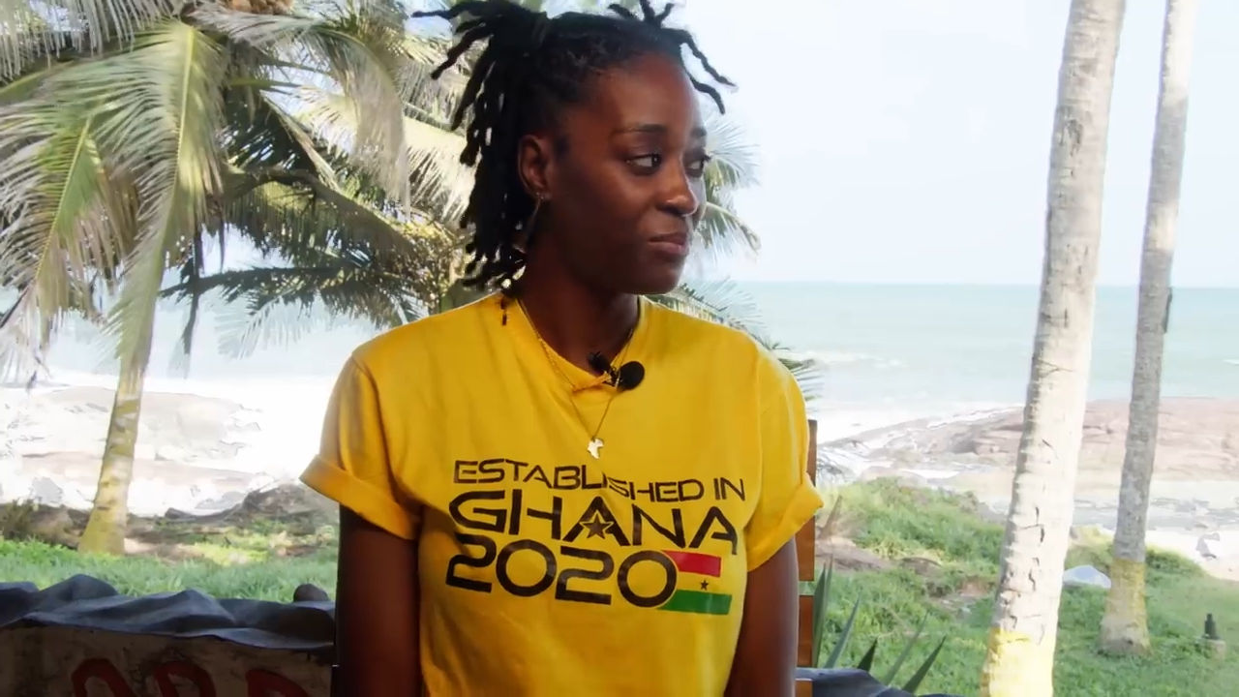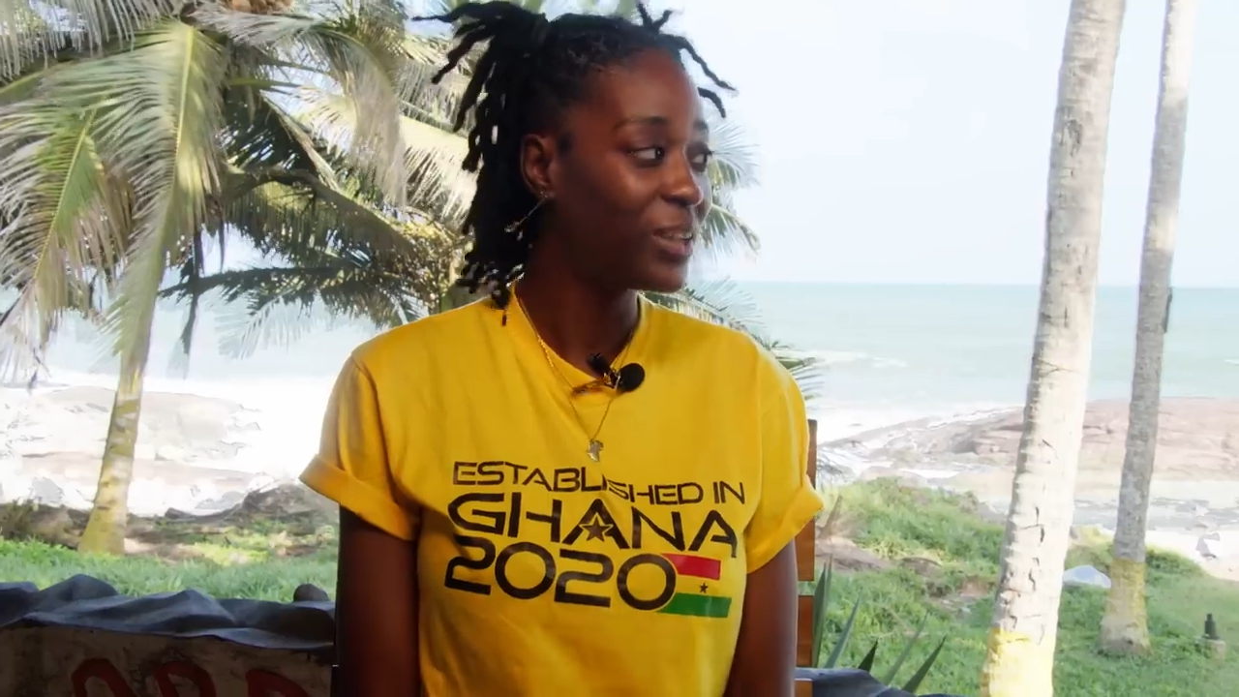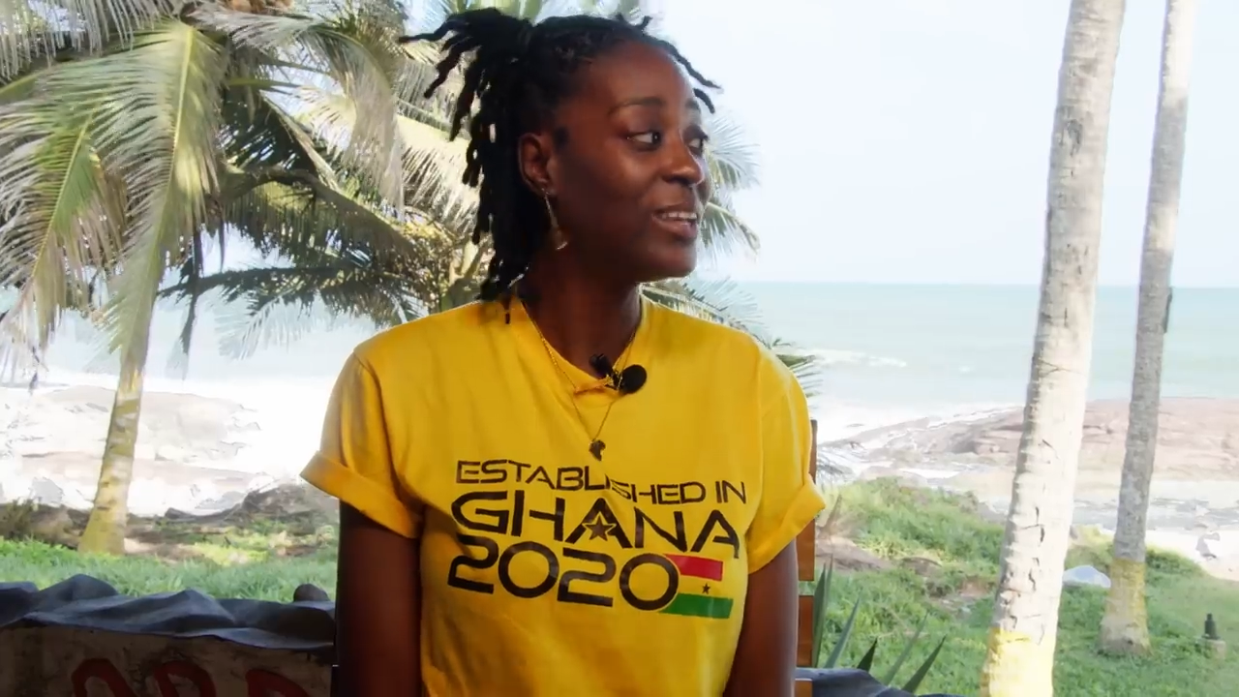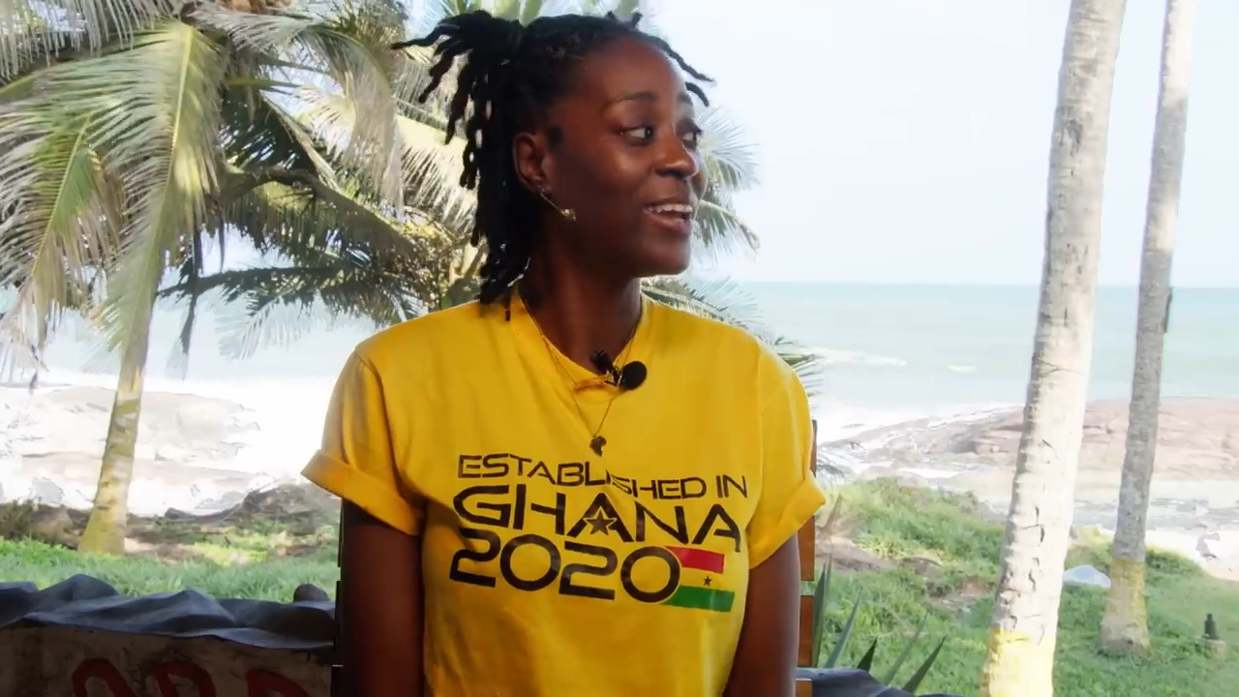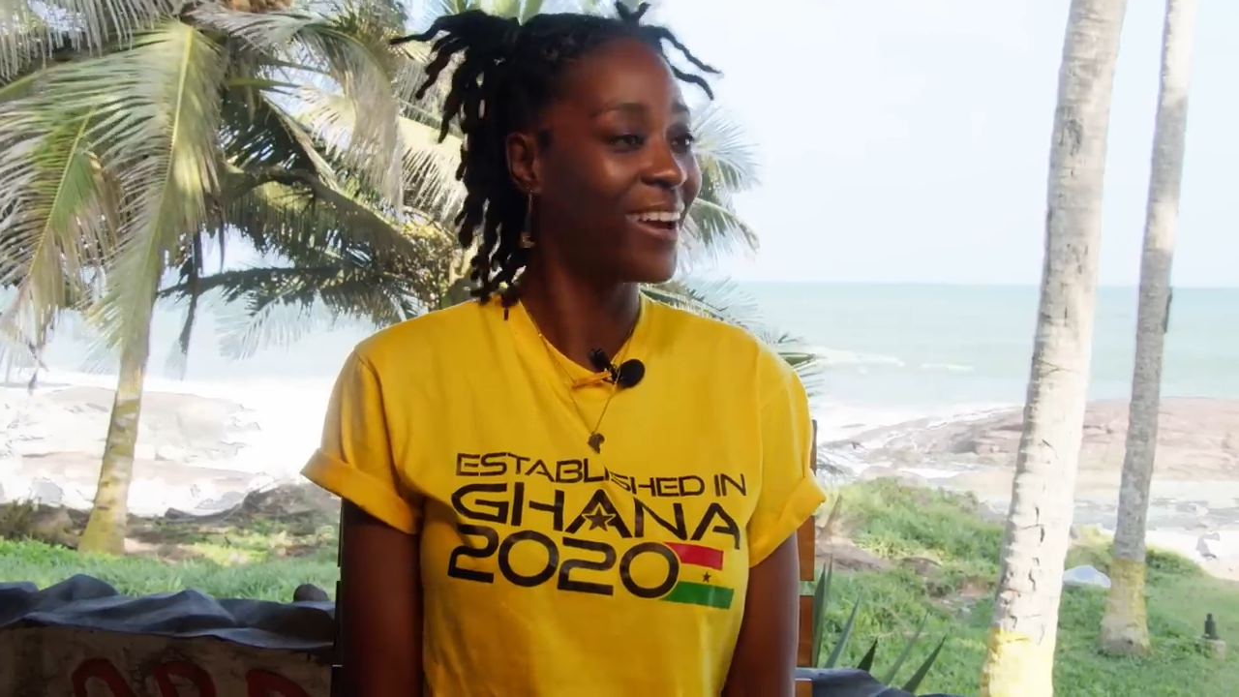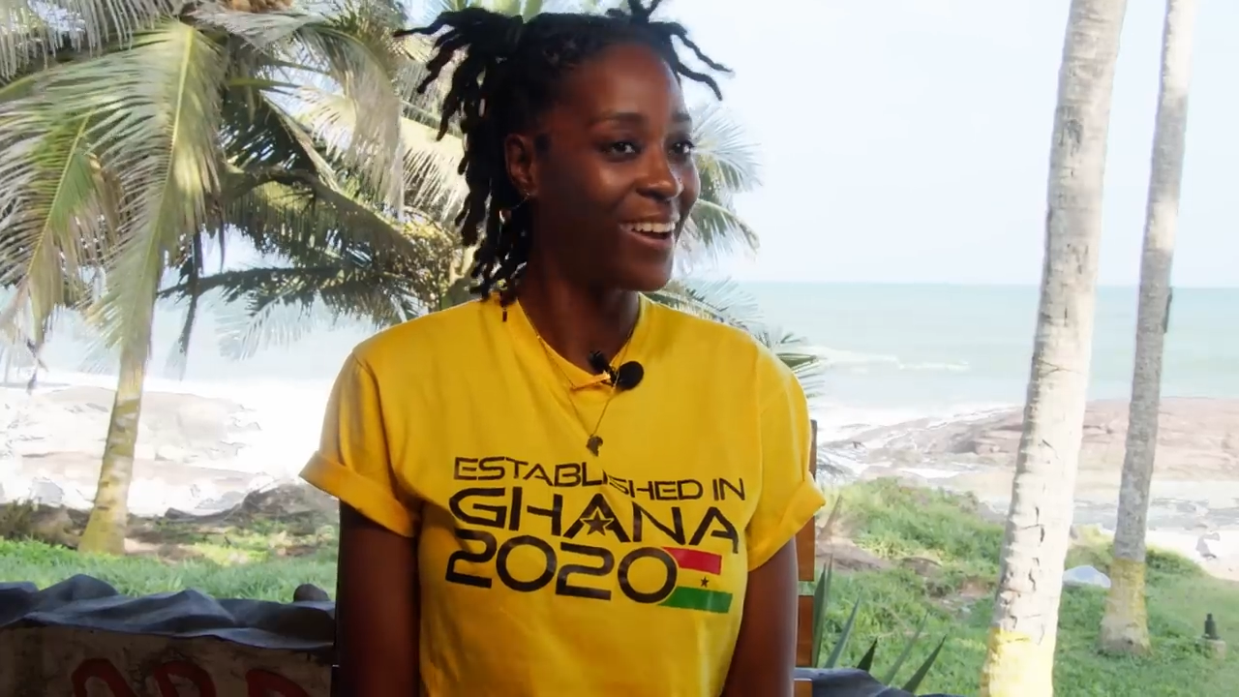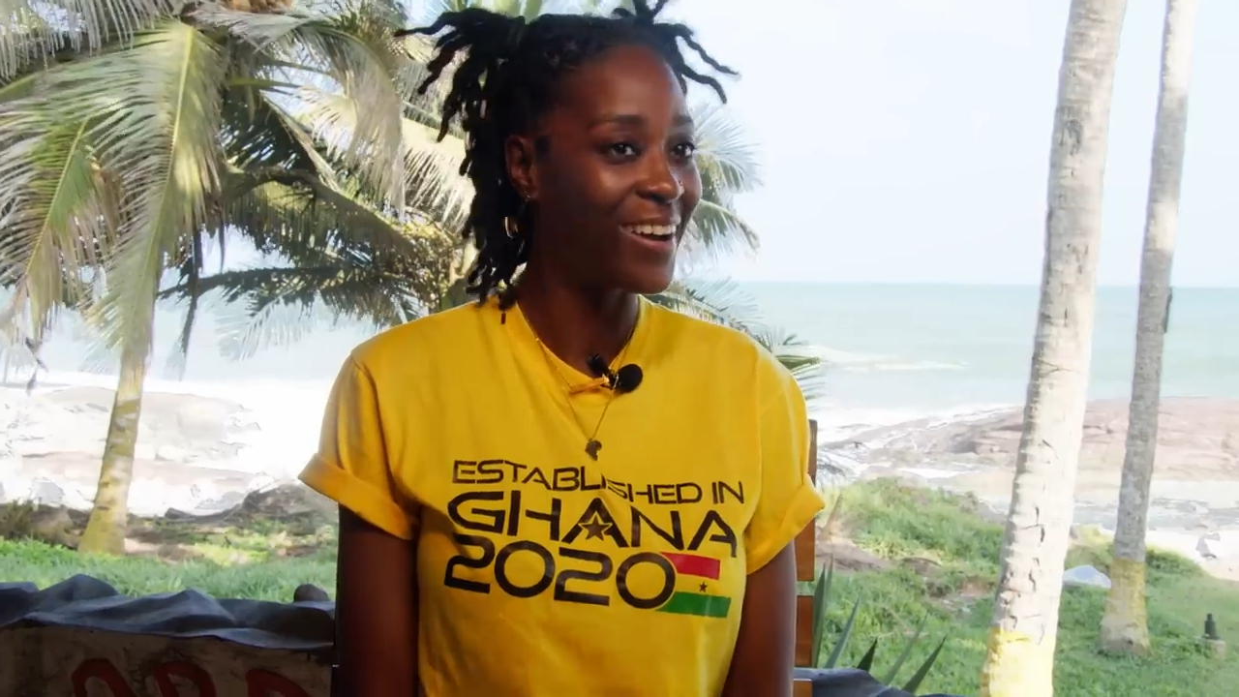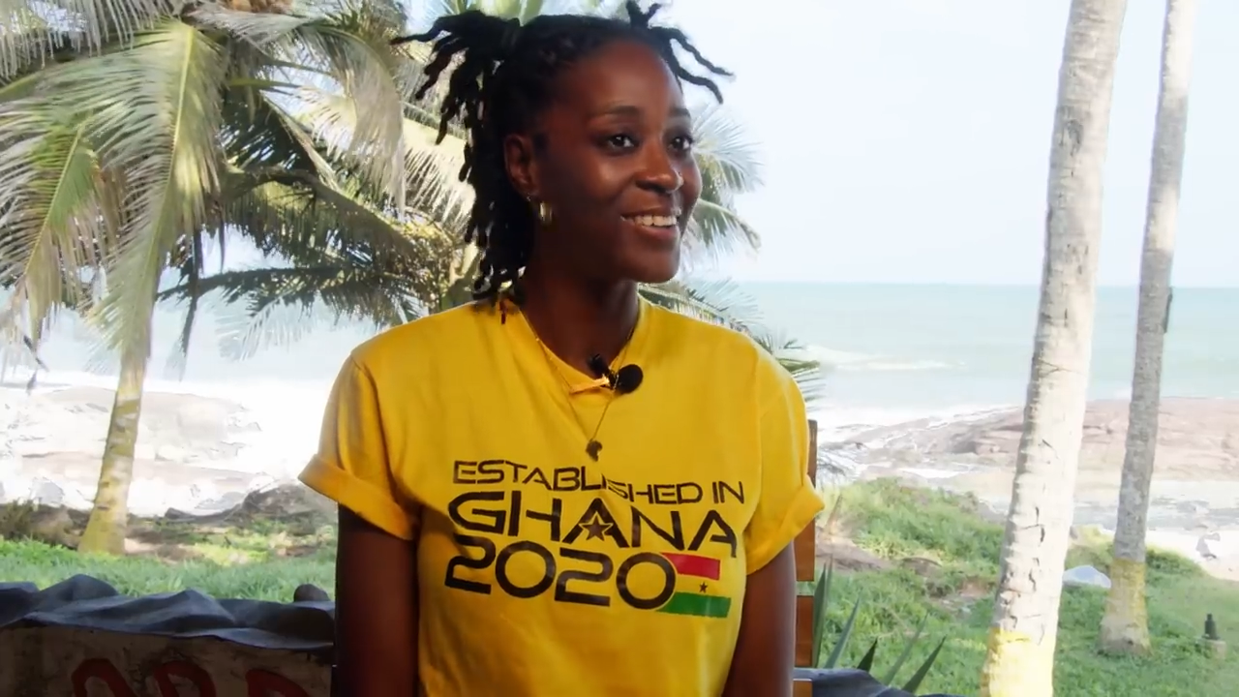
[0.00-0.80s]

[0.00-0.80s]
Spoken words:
now and